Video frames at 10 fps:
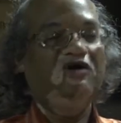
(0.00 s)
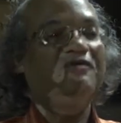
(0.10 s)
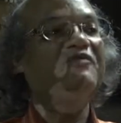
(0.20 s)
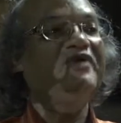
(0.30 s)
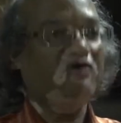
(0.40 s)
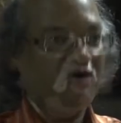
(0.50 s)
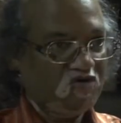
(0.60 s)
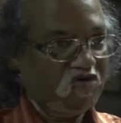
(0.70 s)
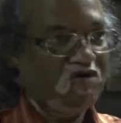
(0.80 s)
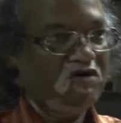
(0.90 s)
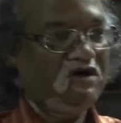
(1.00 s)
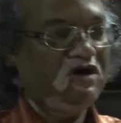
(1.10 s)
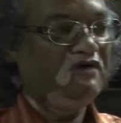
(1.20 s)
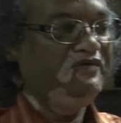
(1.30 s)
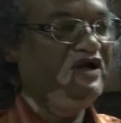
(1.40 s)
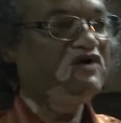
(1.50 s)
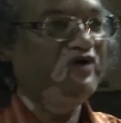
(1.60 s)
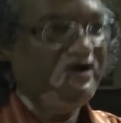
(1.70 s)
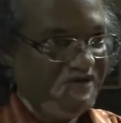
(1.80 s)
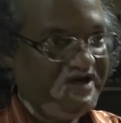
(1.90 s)
government control
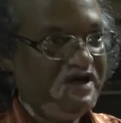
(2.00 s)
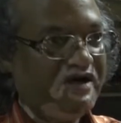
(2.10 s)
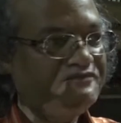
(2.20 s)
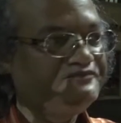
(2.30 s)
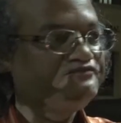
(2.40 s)
electronic media,